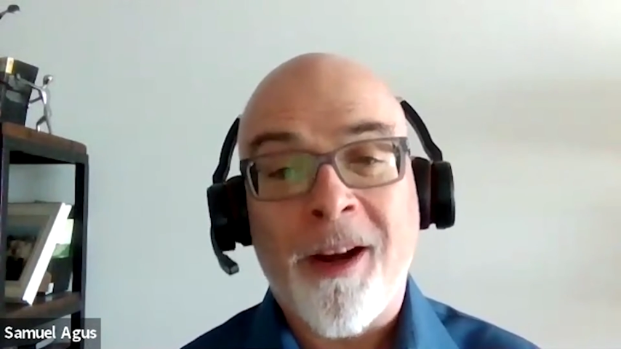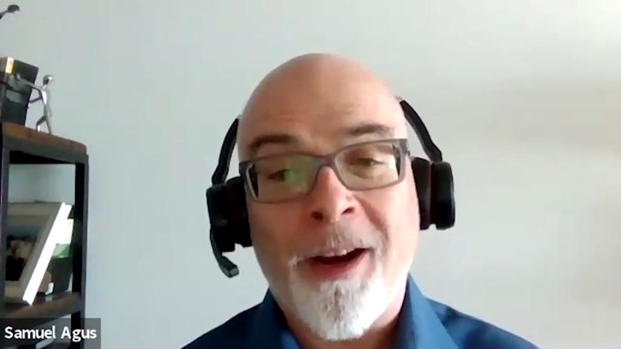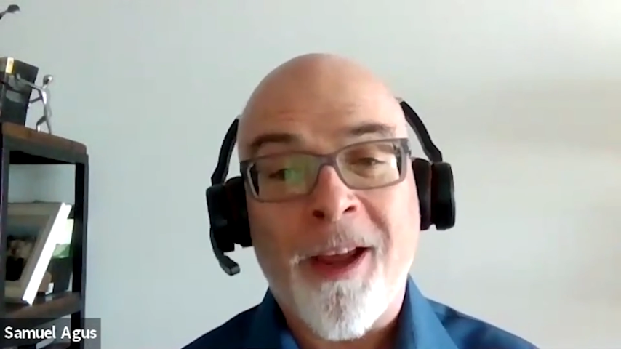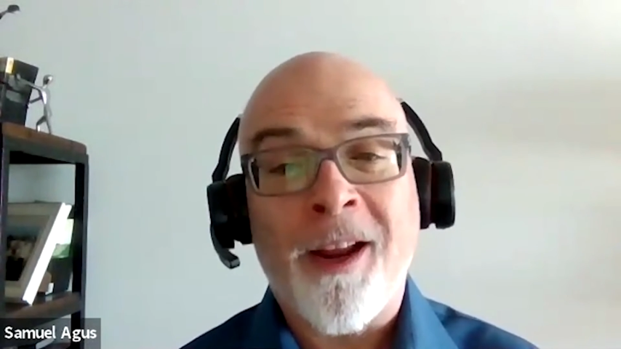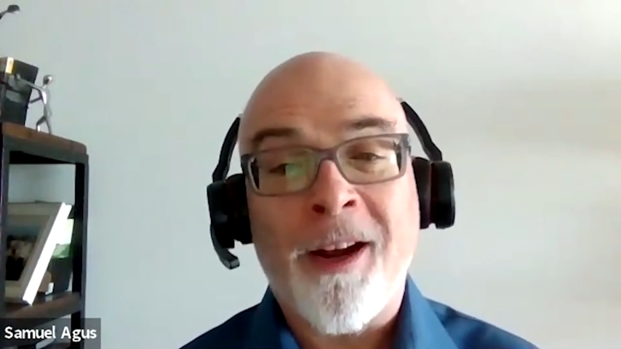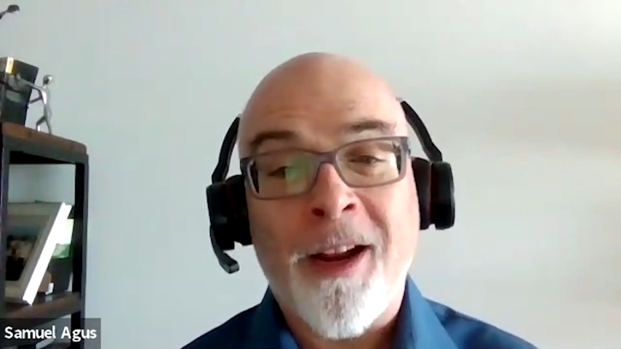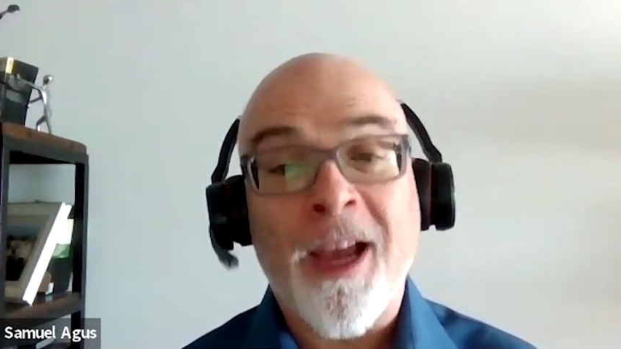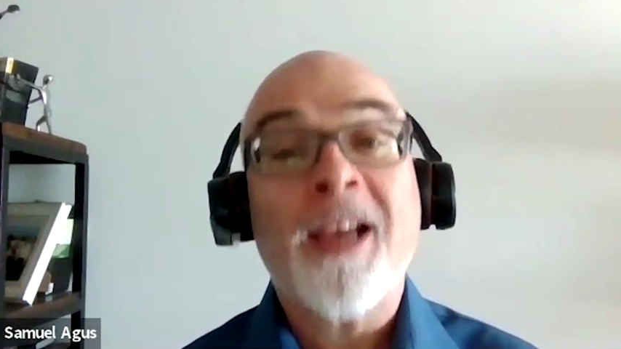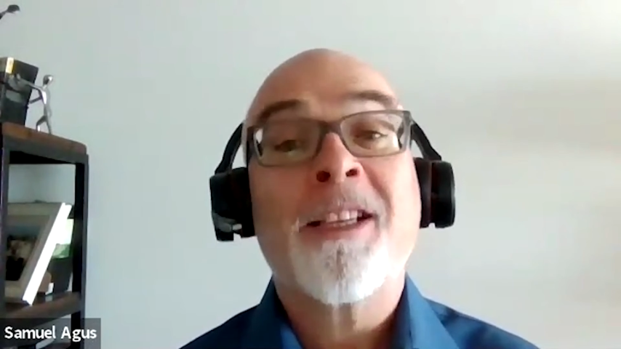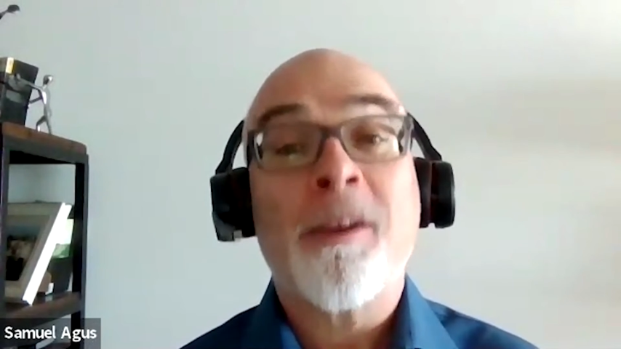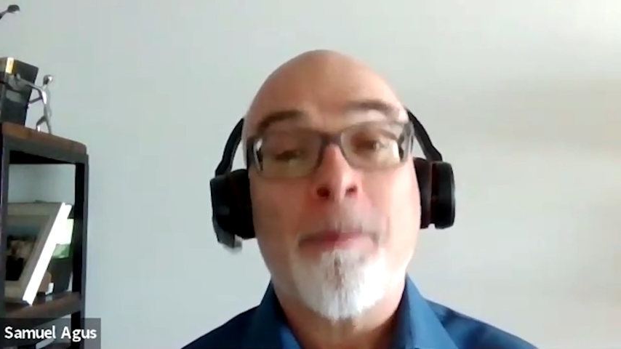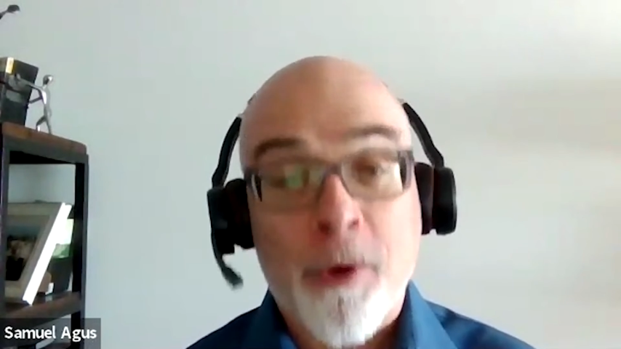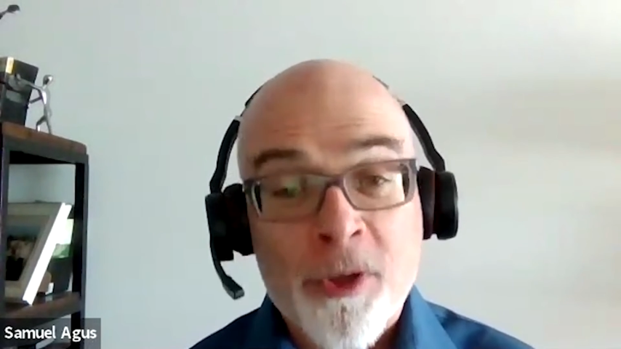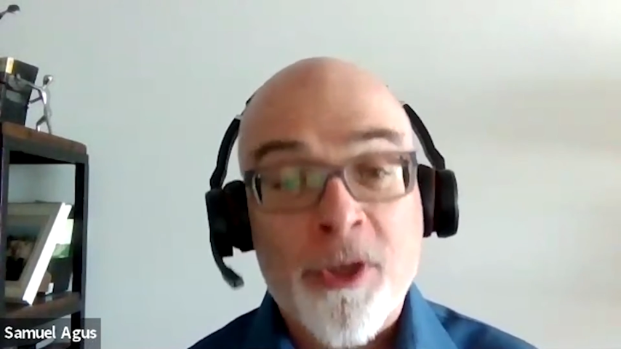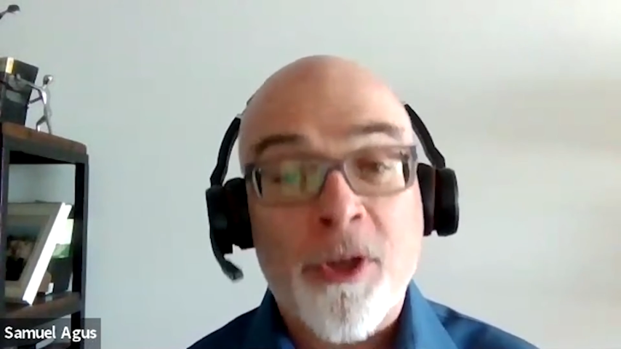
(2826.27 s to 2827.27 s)
and
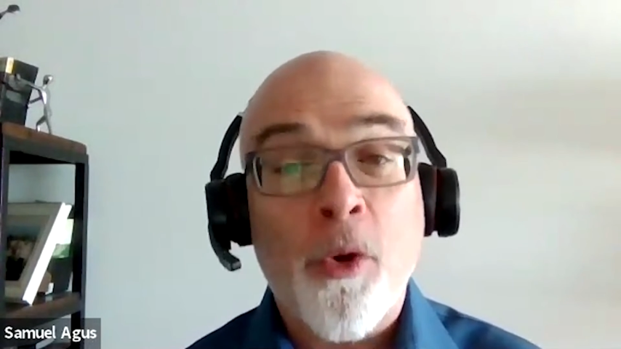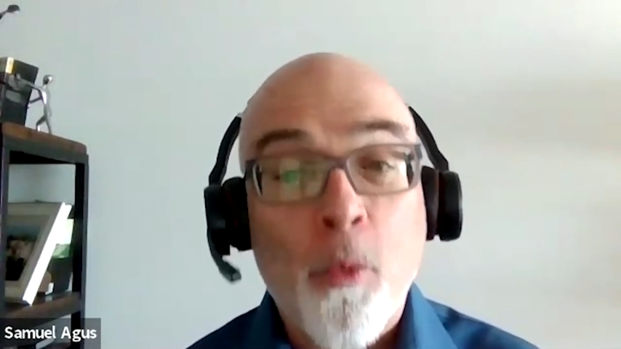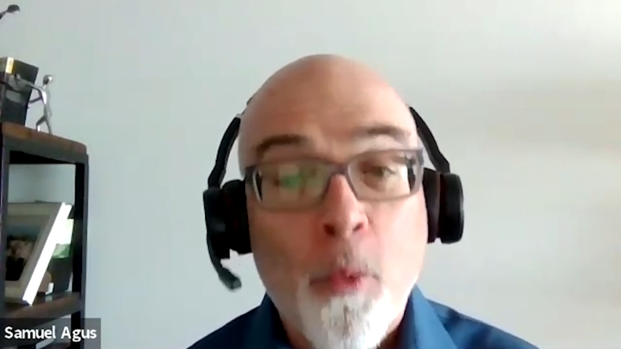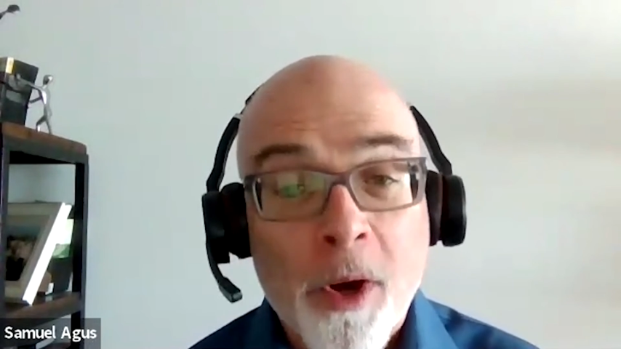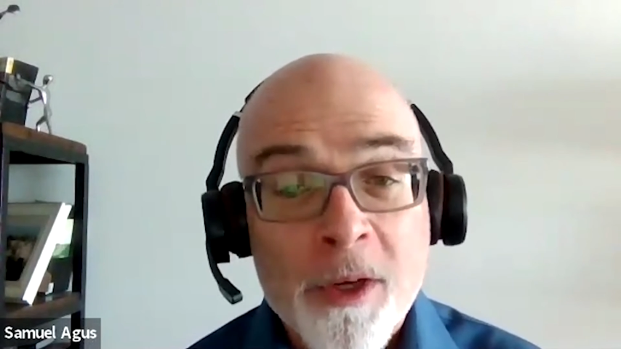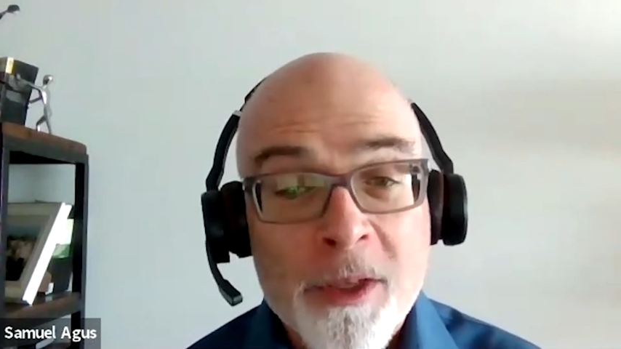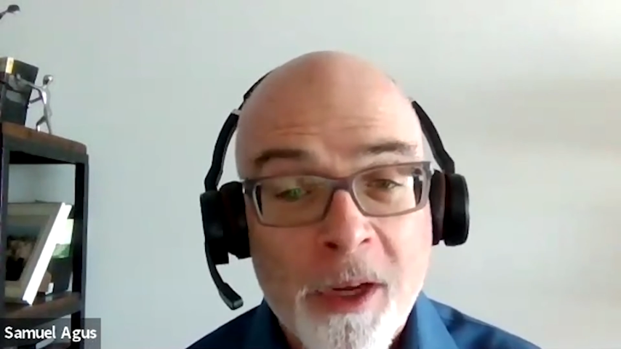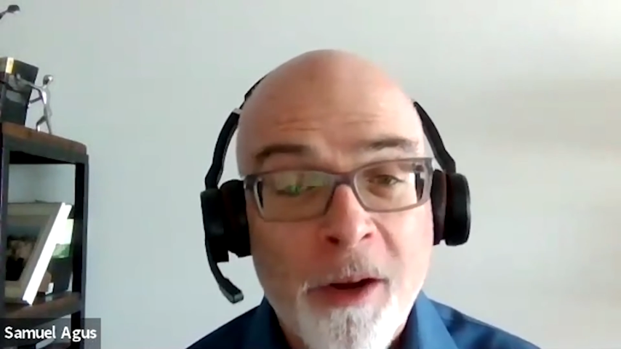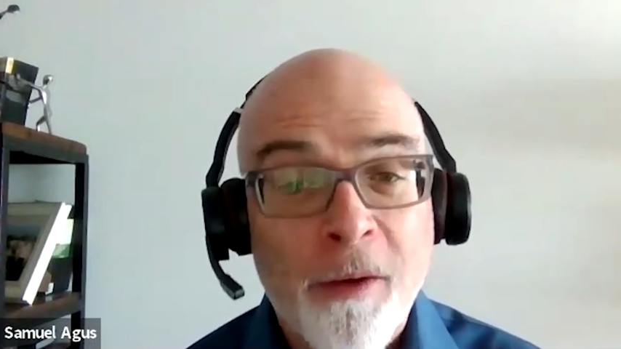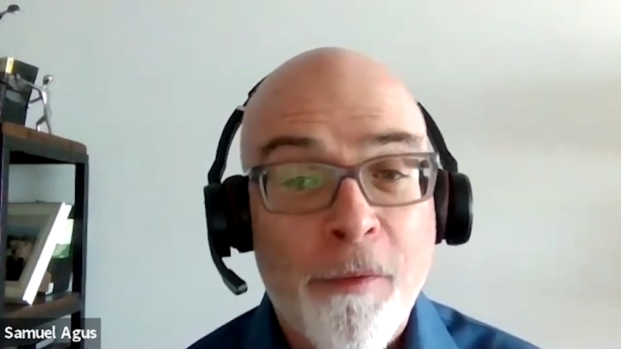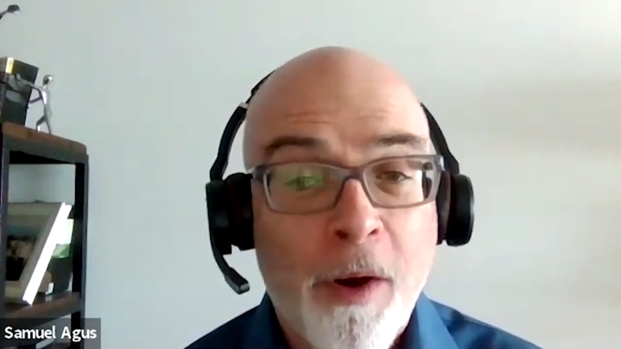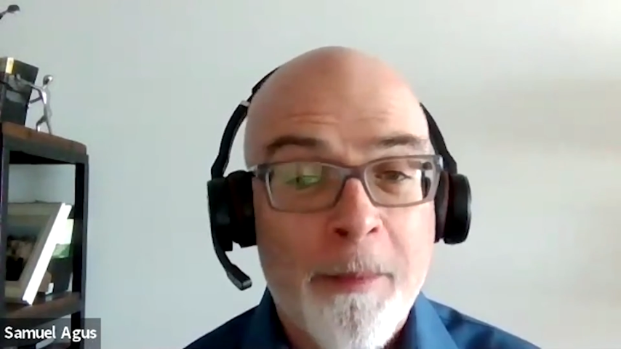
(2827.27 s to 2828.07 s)
as a person who works in the